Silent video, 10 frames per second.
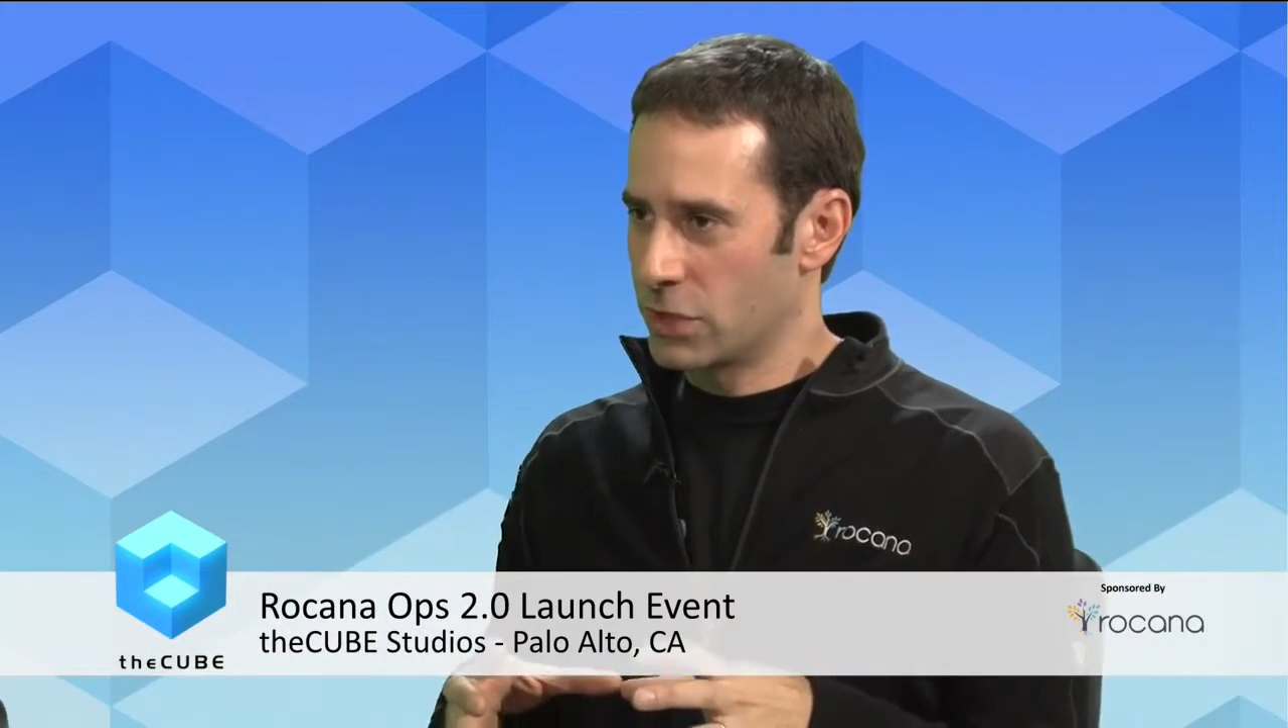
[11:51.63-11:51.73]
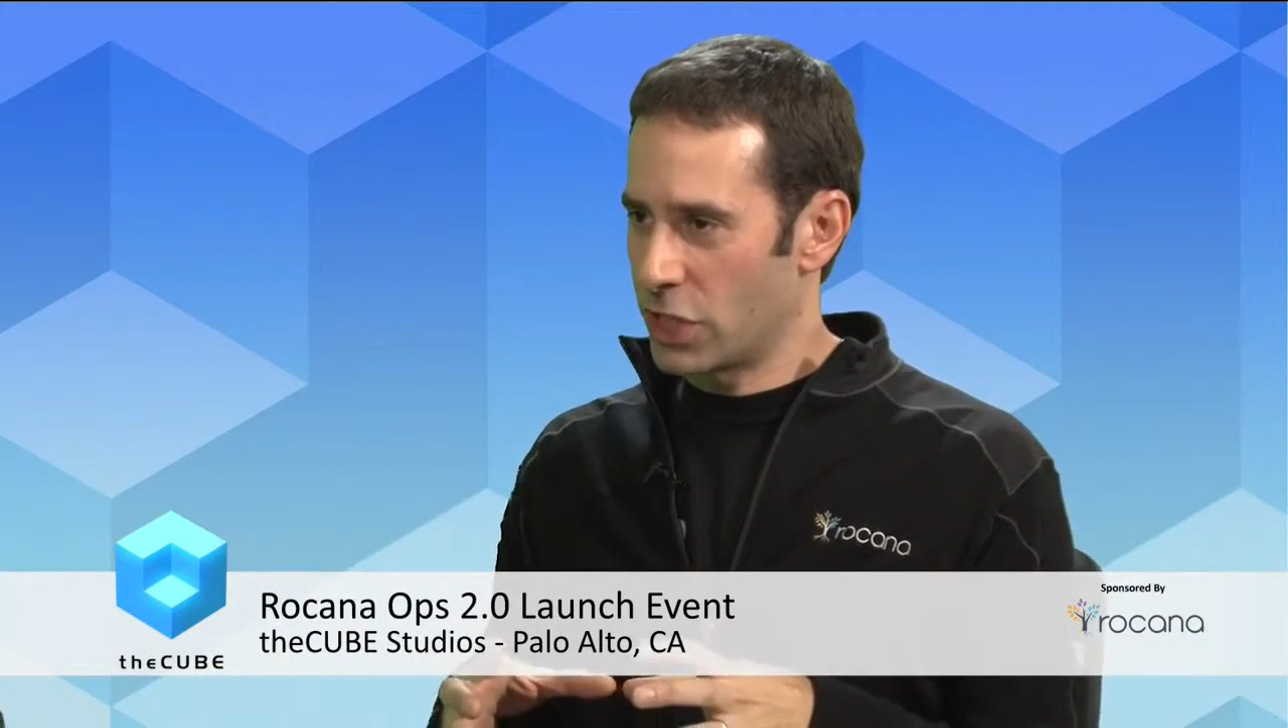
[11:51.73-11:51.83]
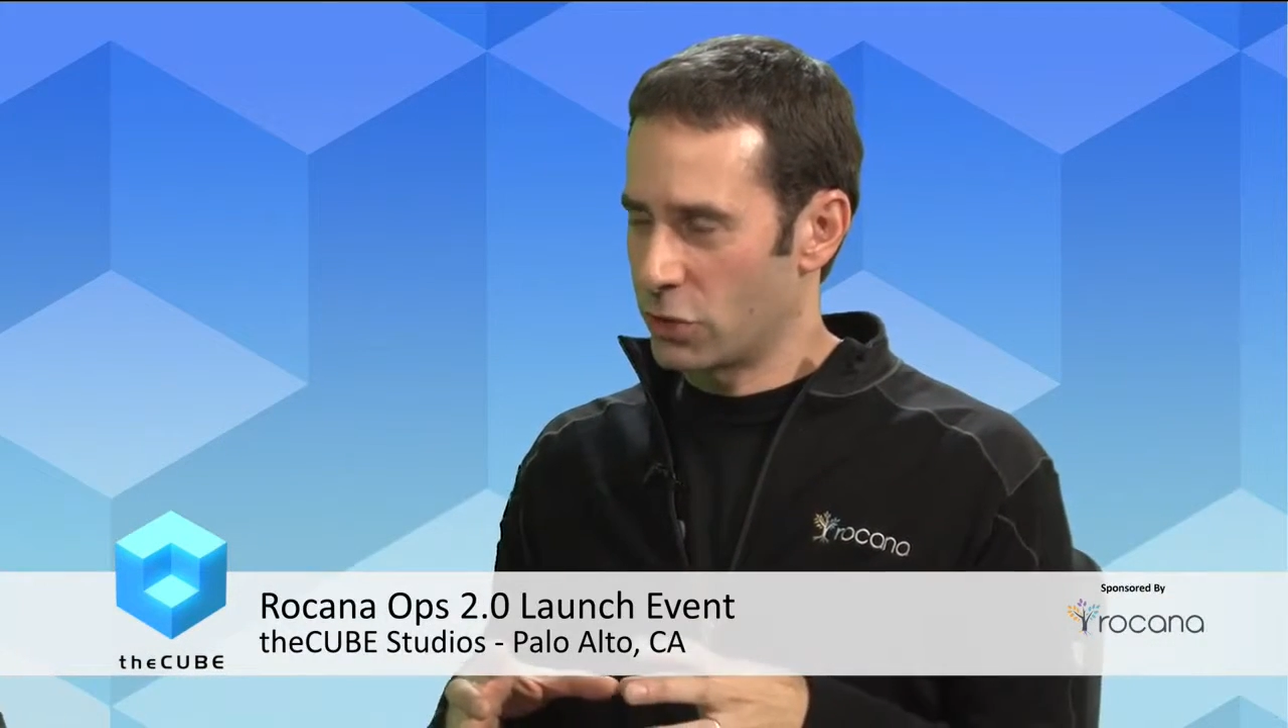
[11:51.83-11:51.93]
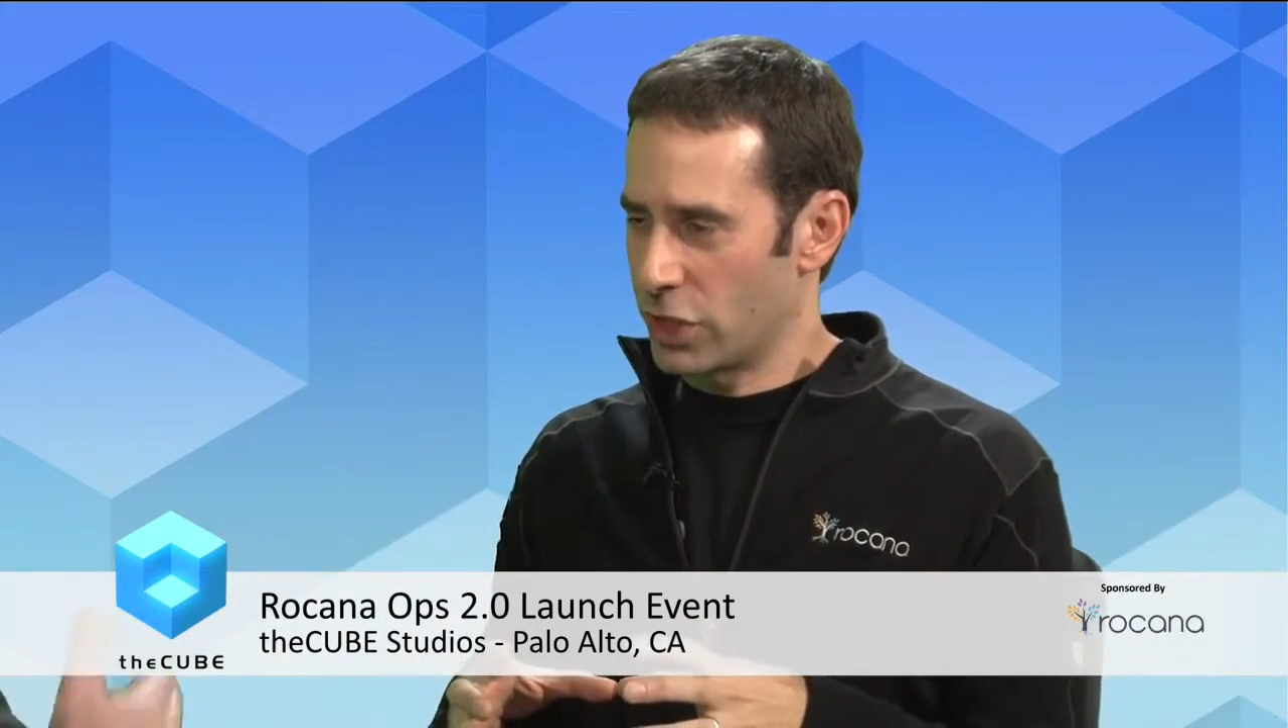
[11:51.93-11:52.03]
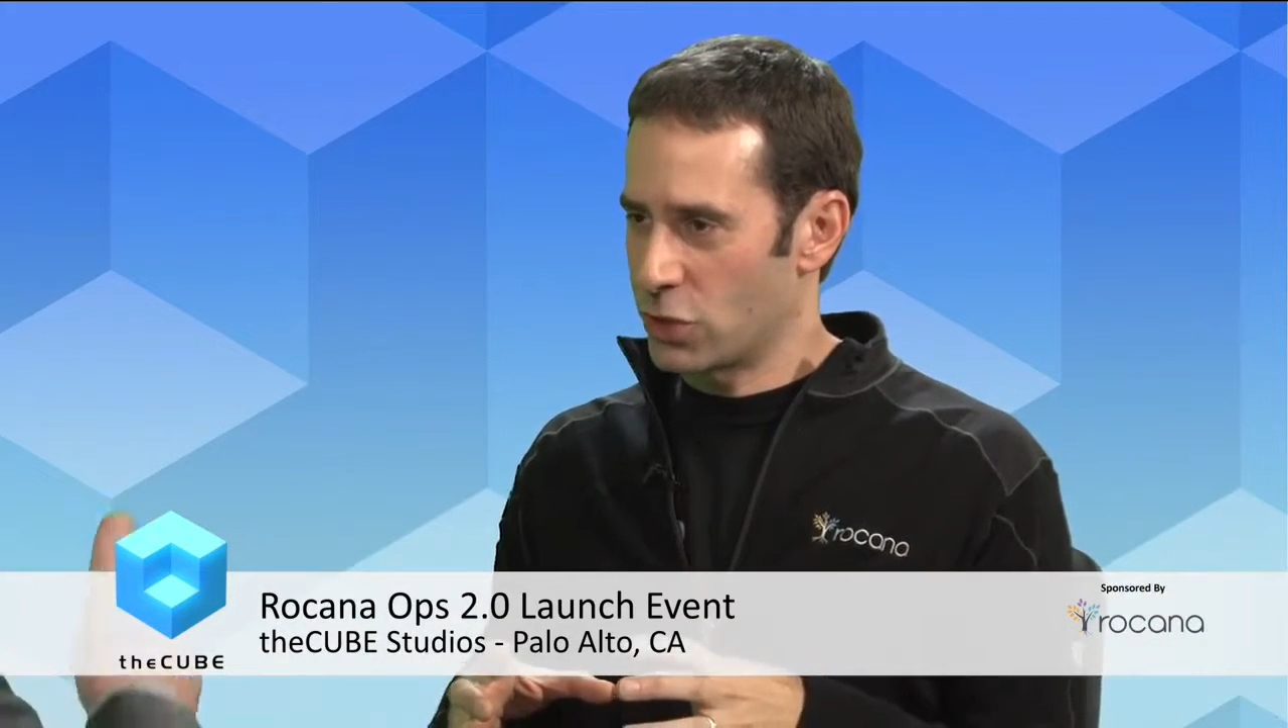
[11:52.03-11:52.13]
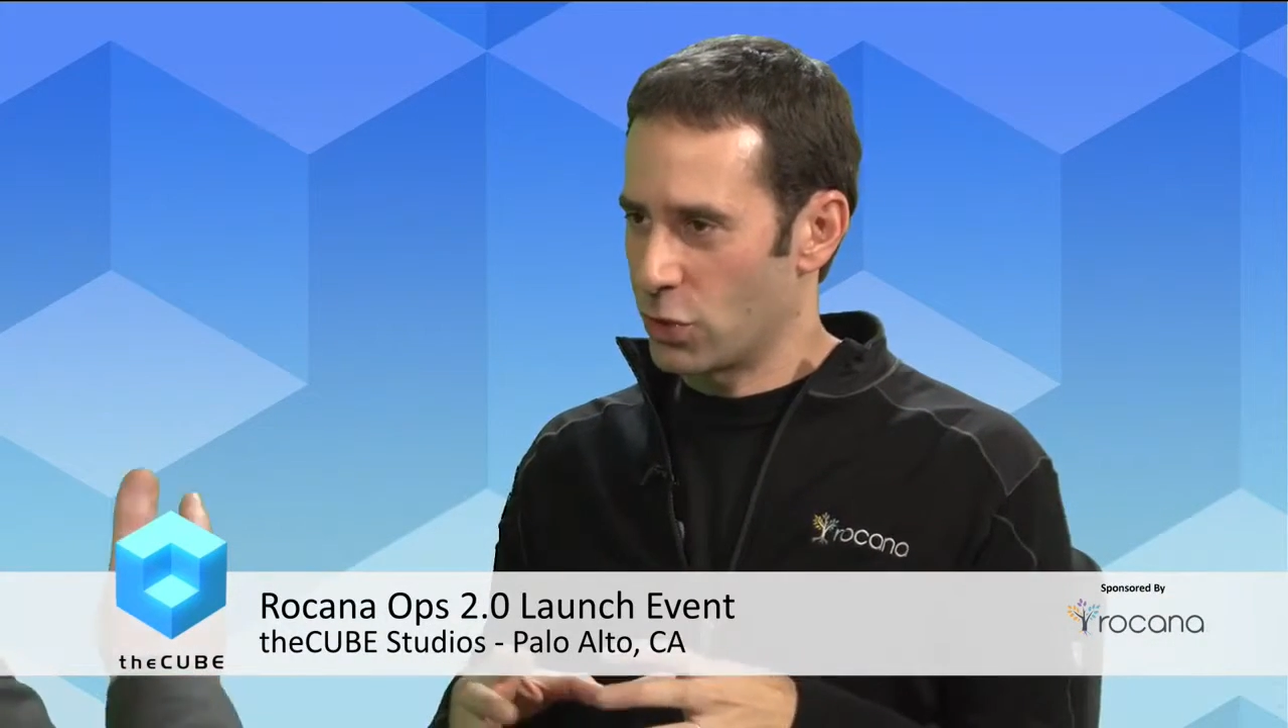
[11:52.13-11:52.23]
centralized truth.